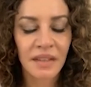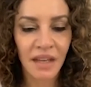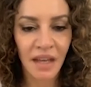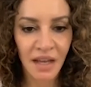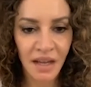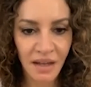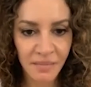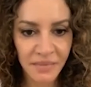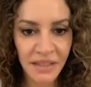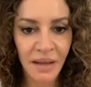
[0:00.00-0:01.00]
Yeah,
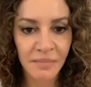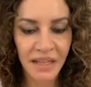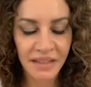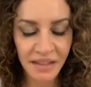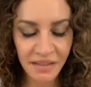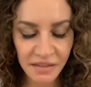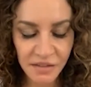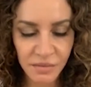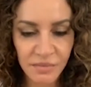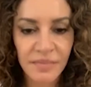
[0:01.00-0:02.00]
yeah, I think
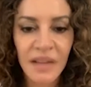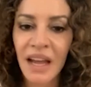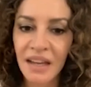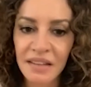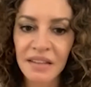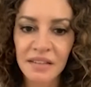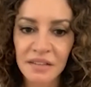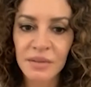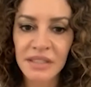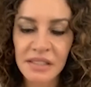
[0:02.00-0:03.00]
okay. I think
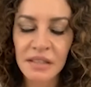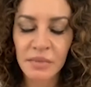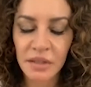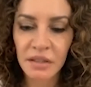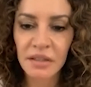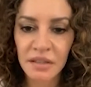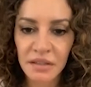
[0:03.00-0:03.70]
that's reasonable.